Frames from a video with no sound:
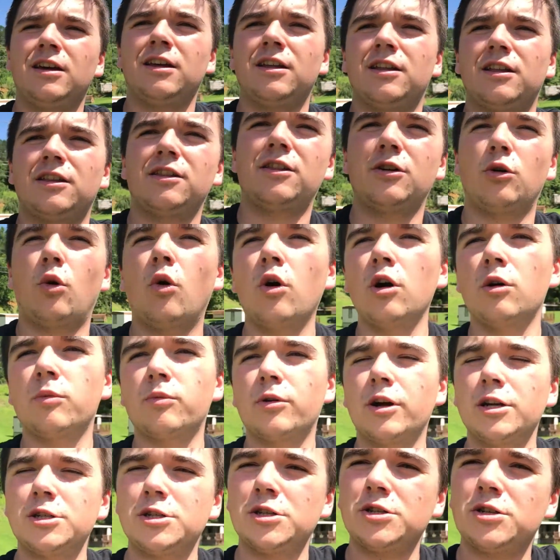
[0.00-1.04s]
the oil
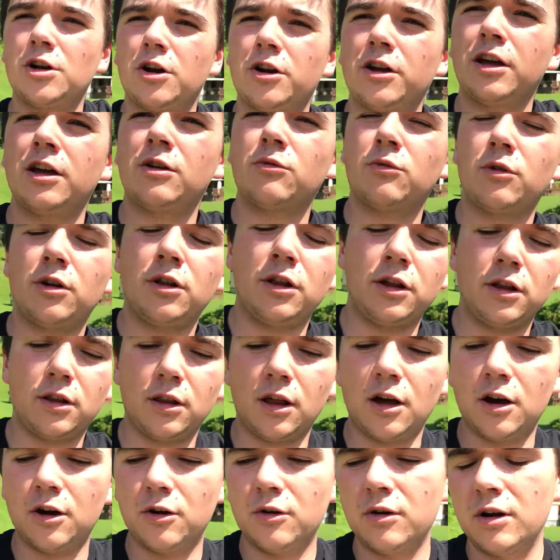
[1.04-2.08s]
pressure started getting really
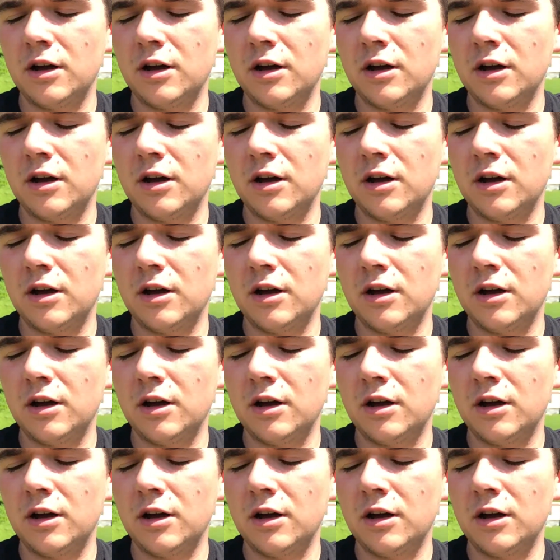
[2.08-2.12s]
low,